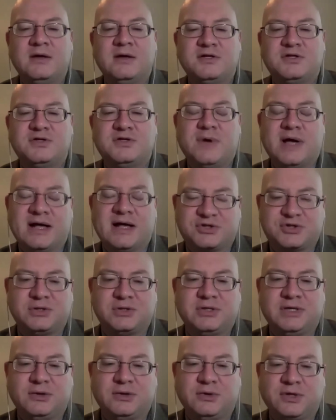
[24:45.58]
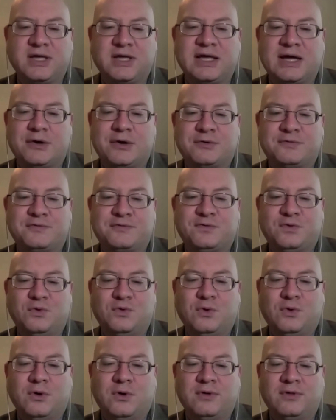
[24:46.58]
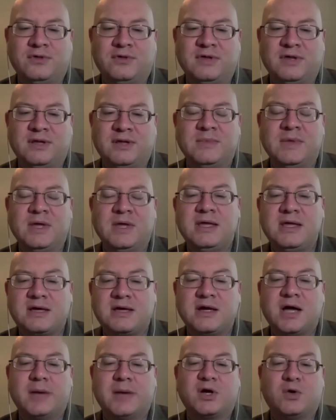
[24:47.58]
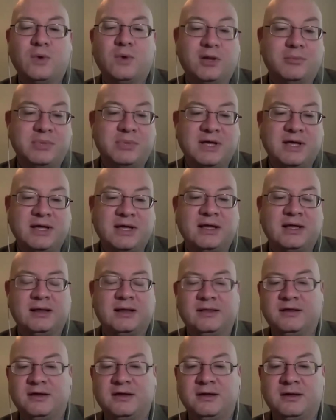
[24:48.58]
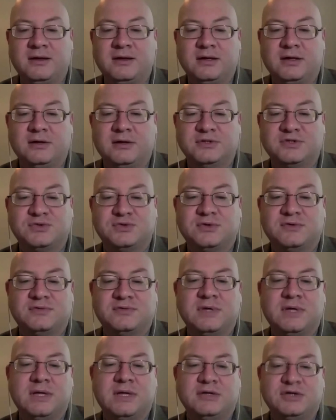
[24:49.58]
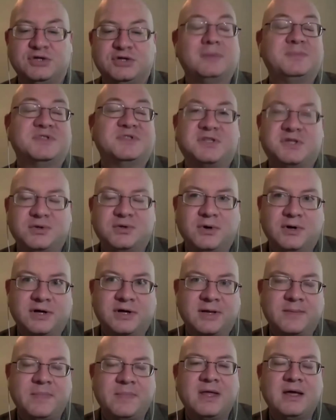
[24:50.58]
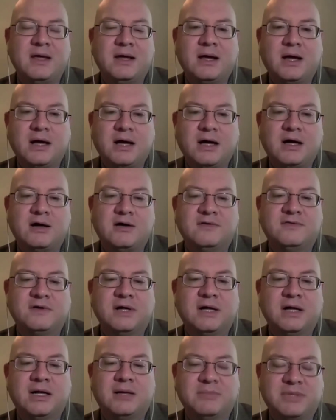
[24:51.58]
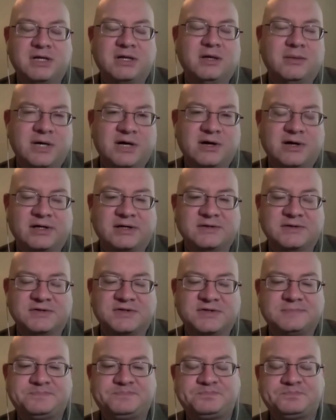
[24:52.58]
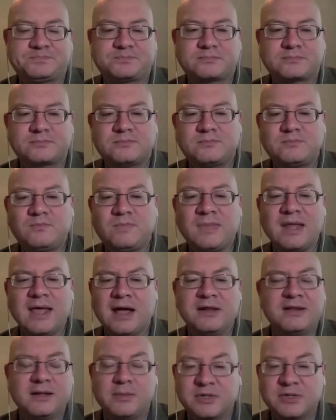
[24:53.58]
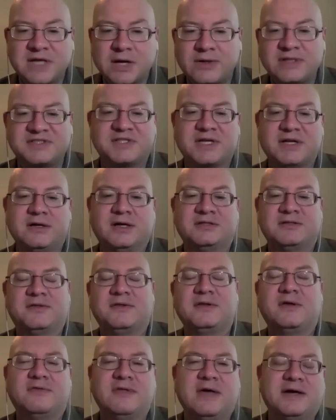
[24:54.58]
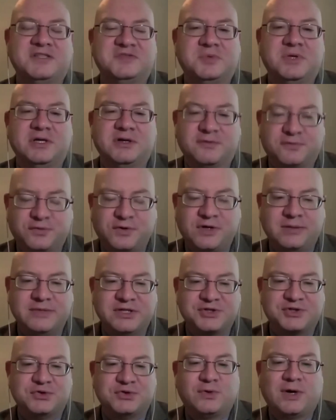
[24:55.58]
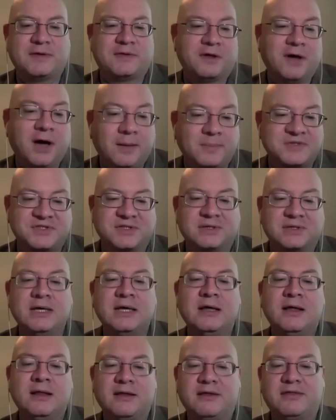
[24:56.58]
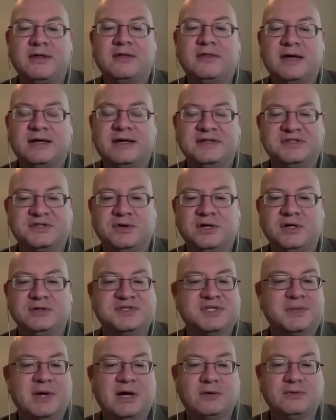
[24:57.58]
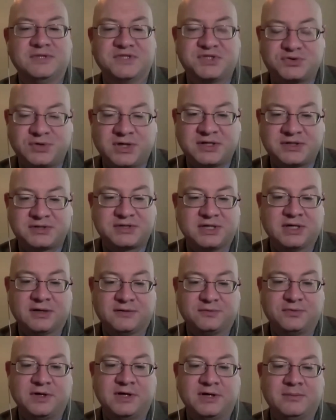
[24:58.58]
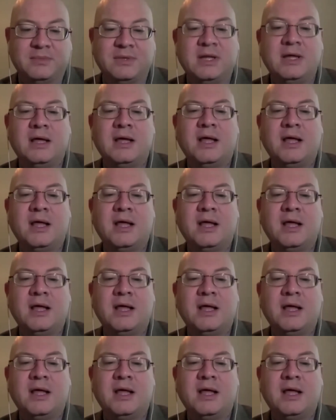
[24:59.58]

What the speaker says: to actually looking out for the economic well-being, the you know, sort of job security of middle Americans. And libertarians tend not to think of that as being a freedom issue, quite the opposite. They think that is going to somehow restrict freedom.